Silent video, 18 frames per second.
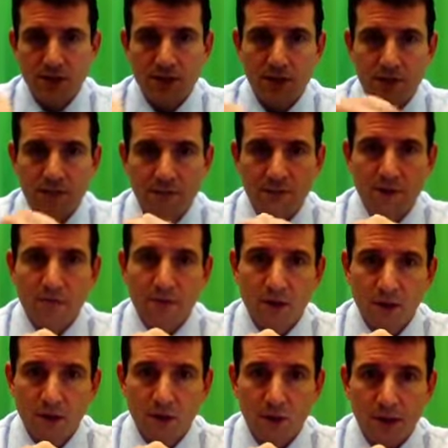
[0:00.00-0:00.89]
Senate from
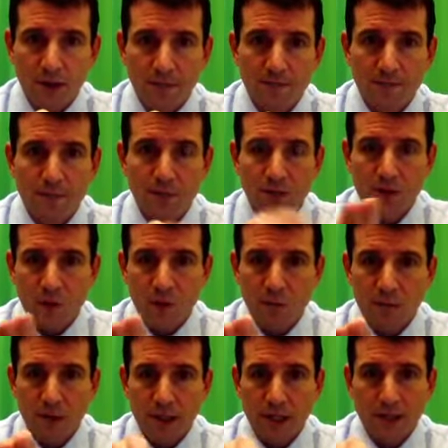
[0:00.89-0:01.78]
Illinois, there's an
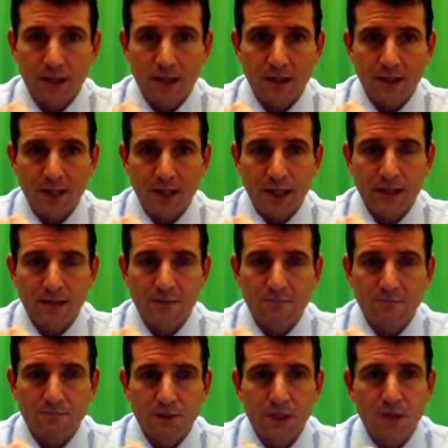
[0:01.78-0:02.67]
opening.
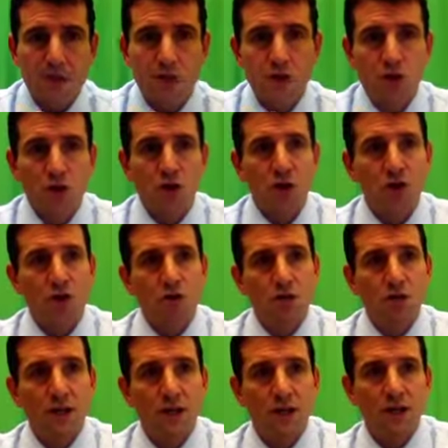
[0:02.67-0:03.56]
Lincoln, the
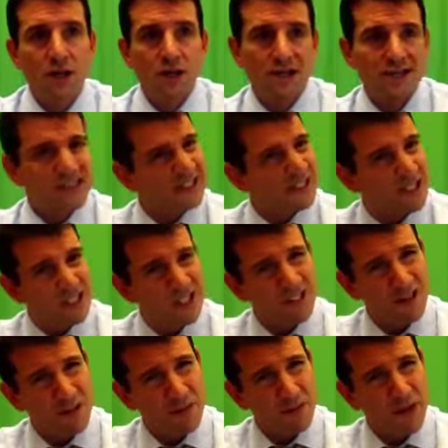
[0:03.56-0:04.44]
tall Lincoln,
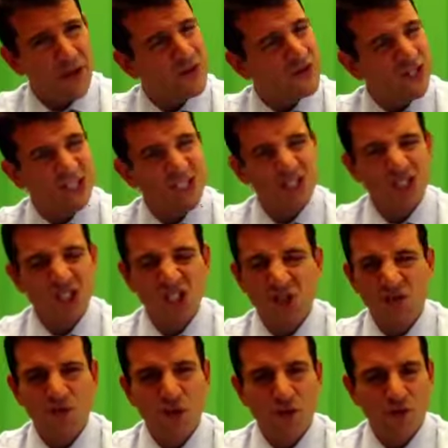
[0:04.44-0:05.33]
he's up here, he's like
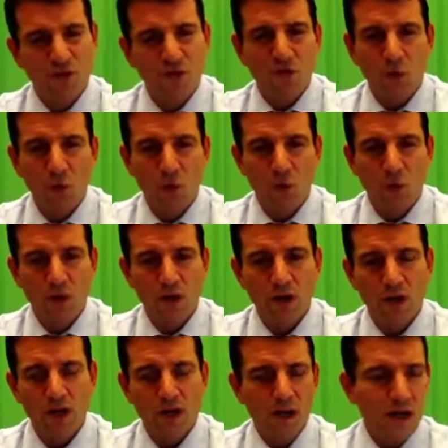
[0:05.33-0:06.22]

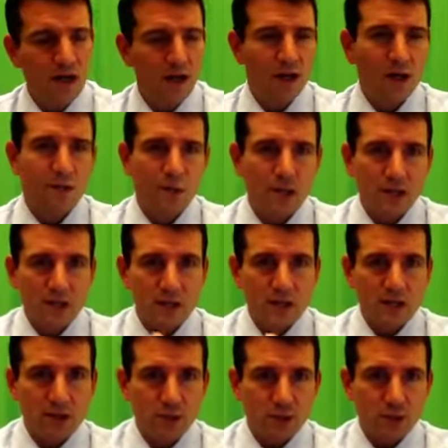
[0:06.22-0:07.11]
6'4", and
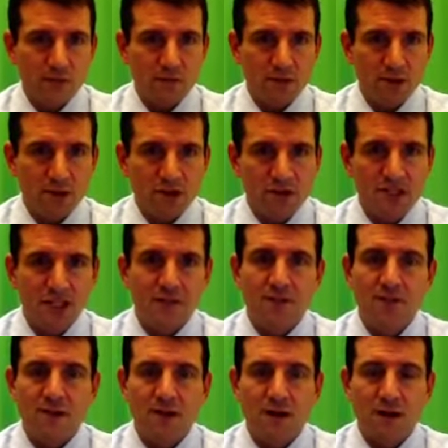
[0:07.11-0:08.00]
here we have little
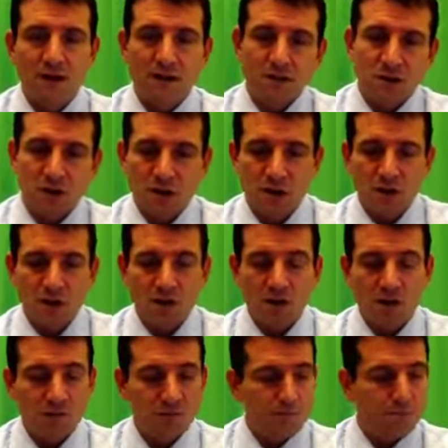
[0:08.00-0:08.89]
Stephen Douglas,
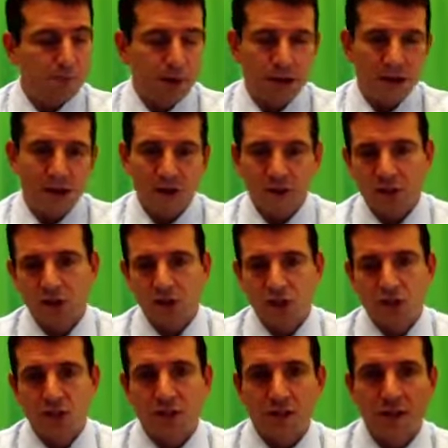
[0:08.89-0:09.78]
all
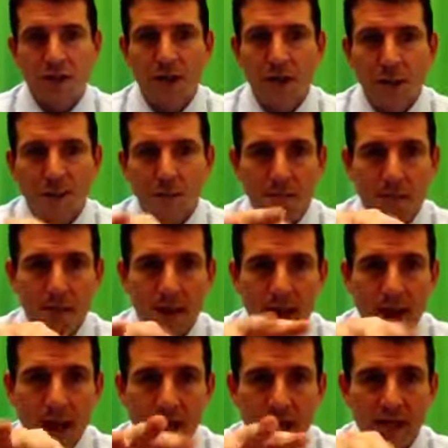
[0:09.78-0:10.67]
polished and
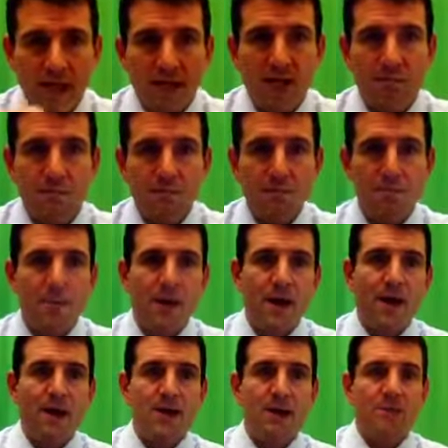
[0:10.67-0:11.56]
manny and
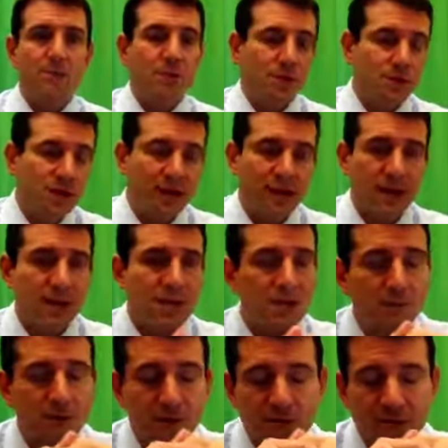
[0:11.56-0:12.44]
petty, but you can't
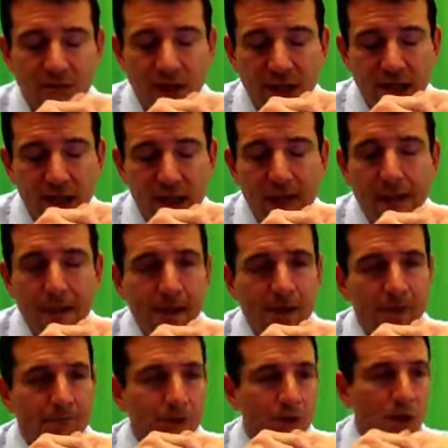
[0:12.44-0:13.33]
see my feet.
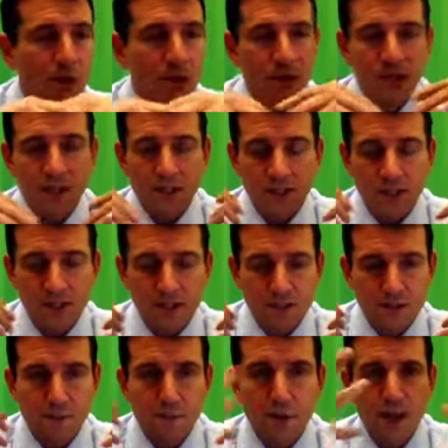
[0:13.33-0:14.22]

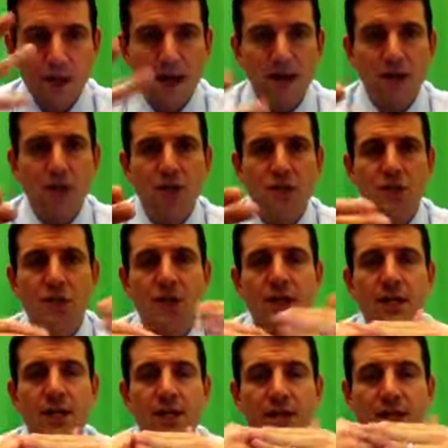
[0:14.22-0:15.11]
He's polished,
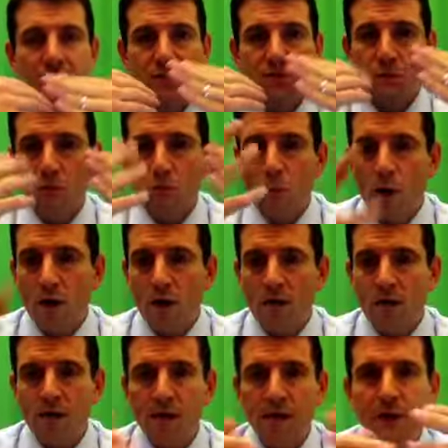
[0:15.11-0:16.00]
he's
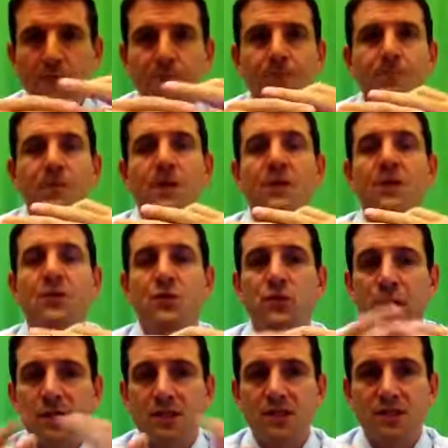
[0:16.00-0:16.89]
wealthy, he
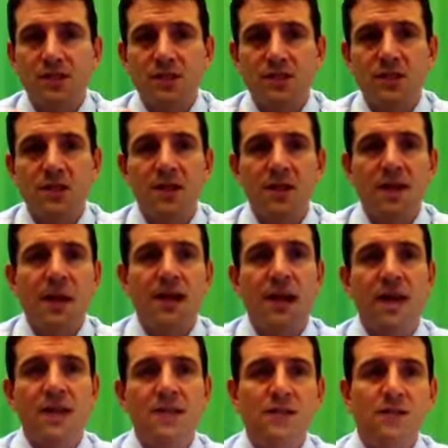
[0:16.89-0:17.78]
dresses to the
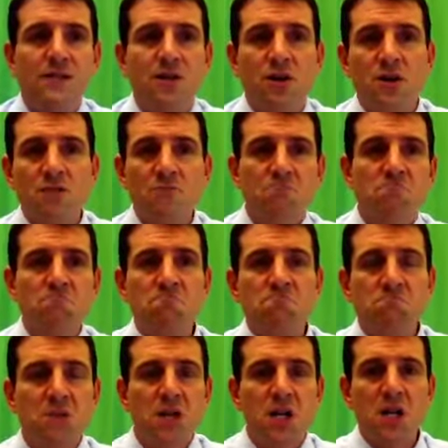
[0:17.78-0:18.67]
nines, he's all,
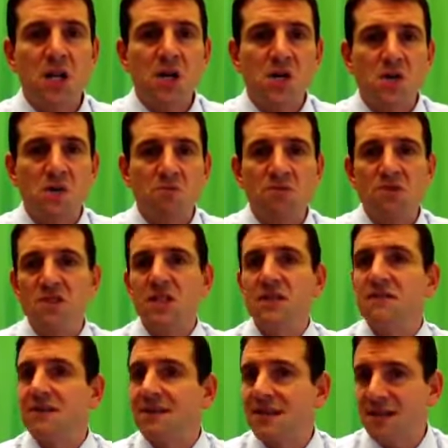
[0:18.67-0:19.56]
hello, I'm
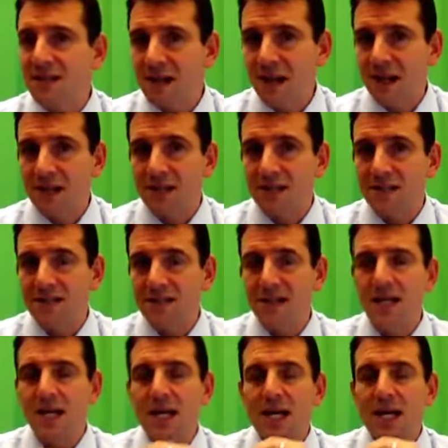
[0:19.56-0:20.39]
Stephen Douglas.